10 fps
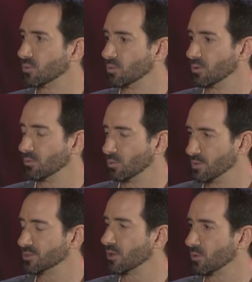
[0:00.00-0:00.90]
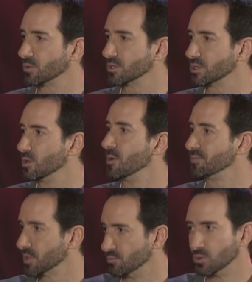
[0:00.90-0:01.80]
women are really
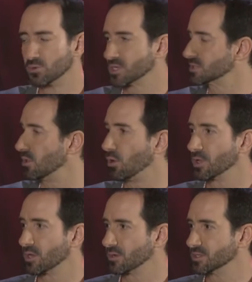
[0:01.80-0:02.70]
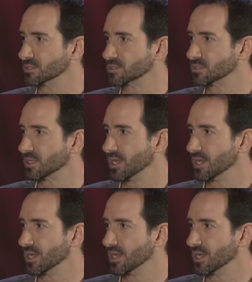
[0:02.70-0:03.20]
moving into all areas?